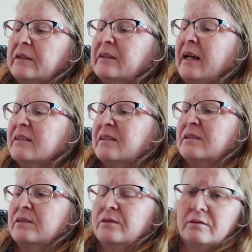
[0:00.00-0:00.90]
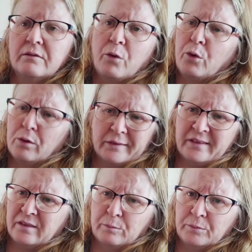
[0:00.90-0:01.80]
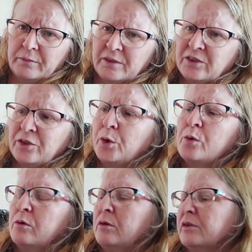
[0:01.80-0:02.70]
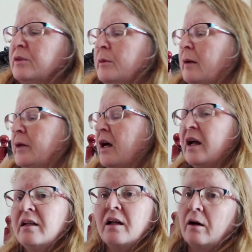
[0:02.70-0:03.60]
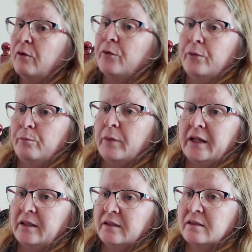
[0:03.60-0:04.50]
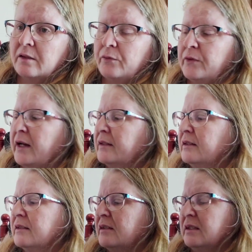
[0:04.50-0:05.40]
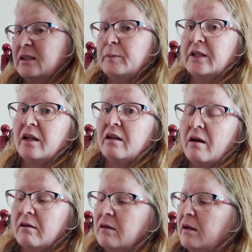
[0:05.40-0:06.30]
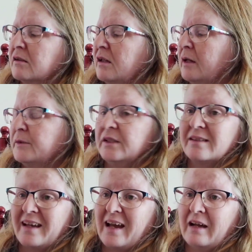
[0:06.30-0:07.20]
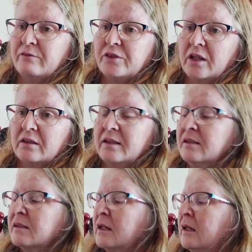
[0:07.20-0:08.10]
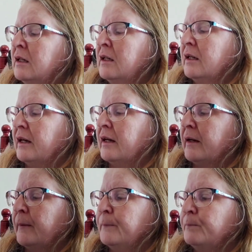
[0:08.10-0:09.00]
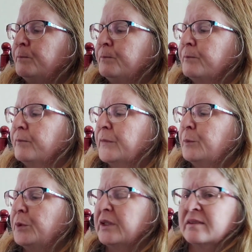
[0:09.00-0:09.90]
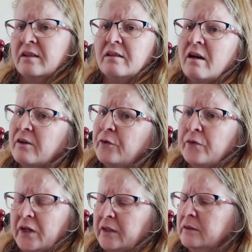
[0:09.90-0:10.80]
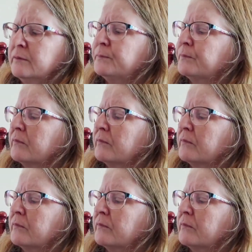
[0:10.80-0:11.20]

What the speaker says: That's awesome. So awesome. I mean, I love making stuff like this, and it's been a long time since I have done this. But it's a lot of fun.